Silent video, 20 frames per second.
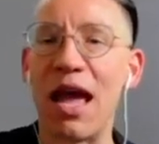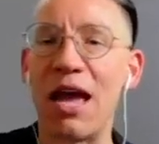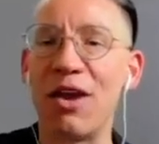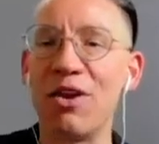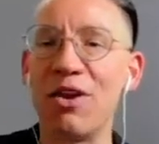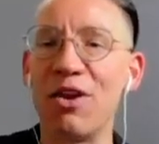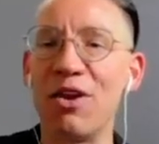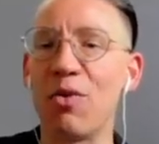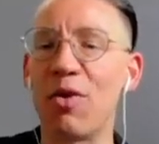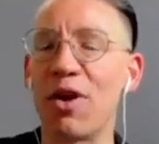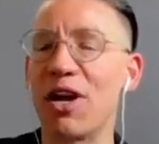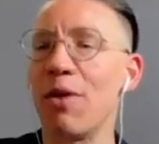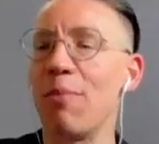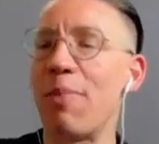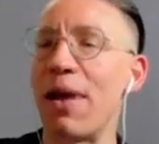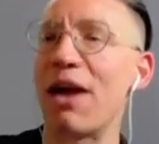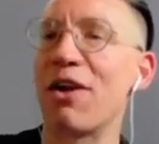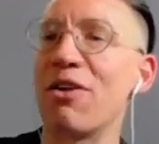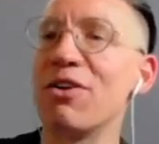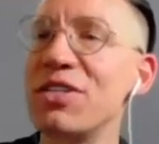and you know
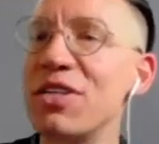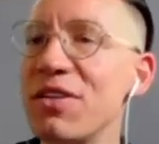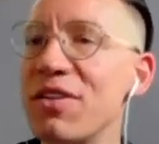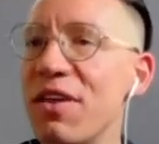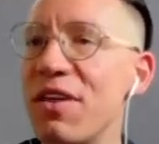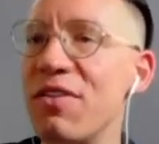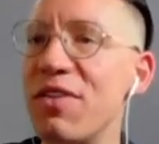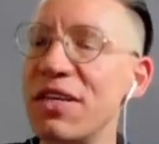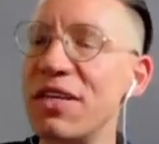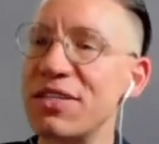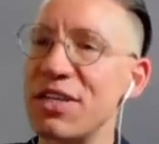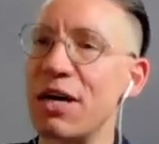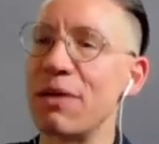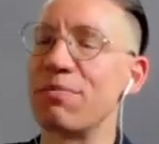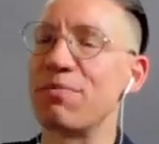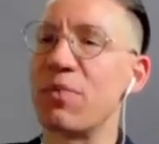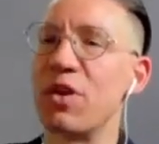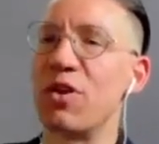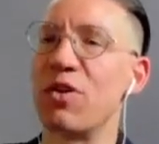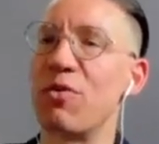compared to these
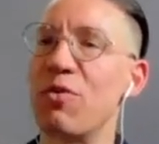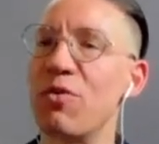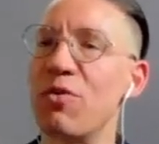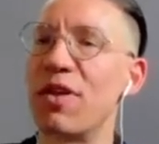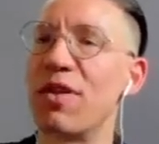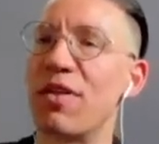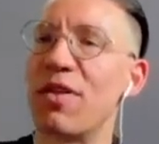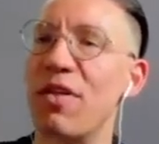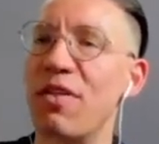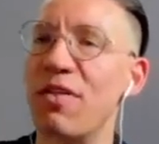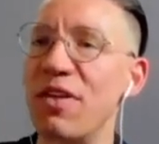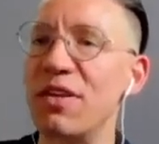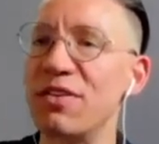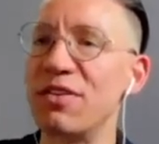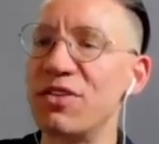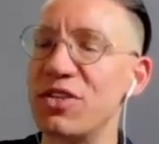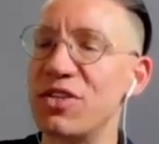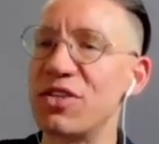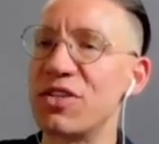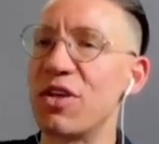um you know
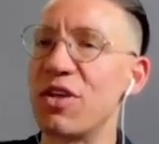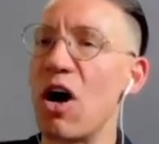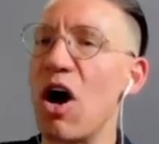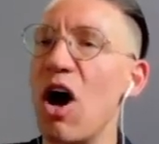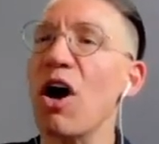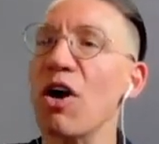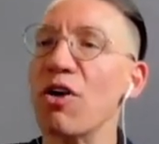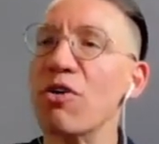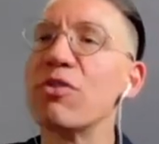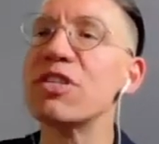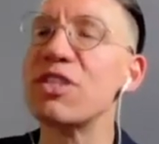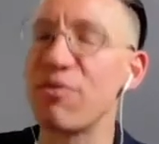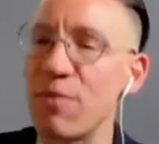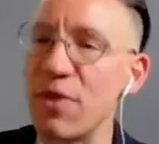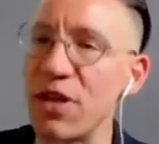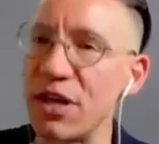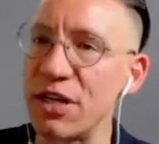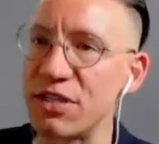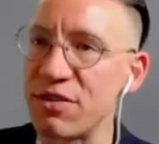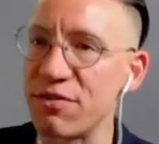these hundreds of
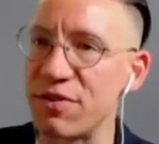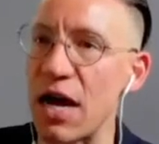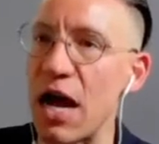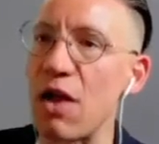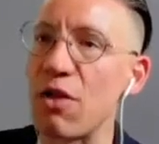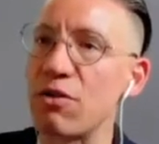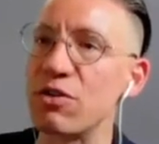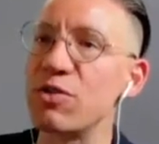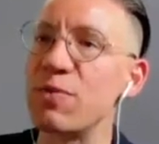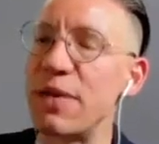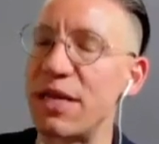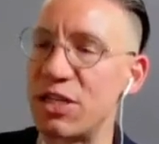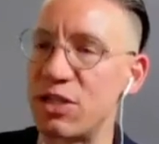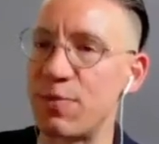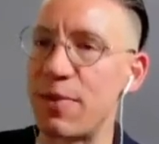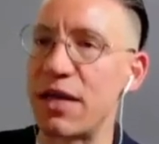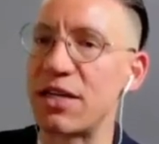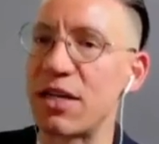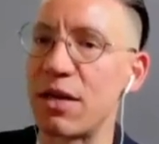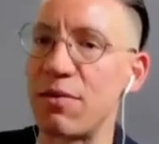millions of dollars being
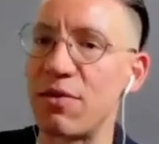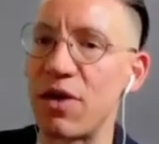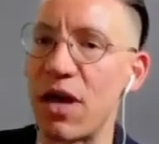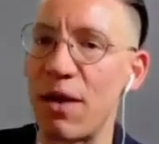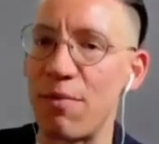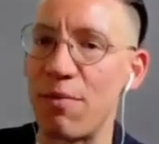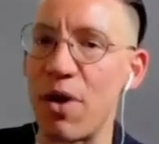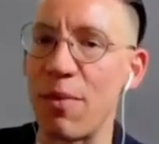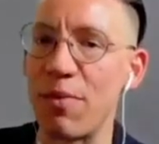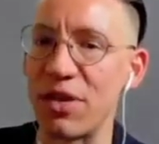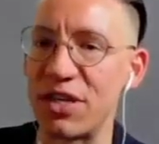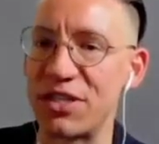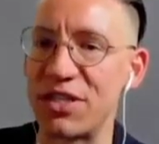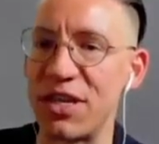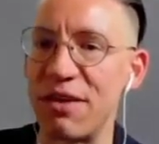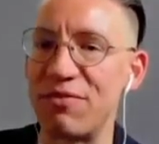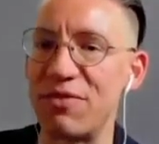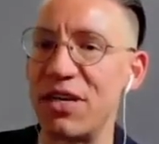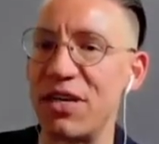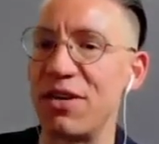spent on on public
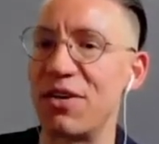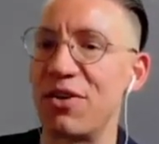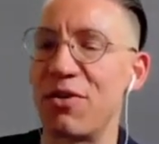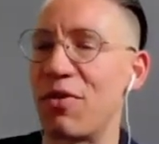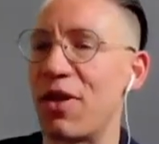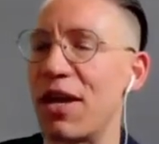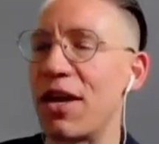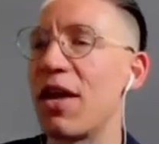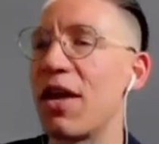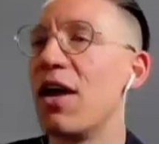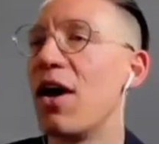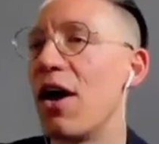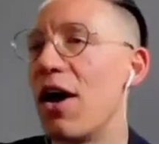safety you know like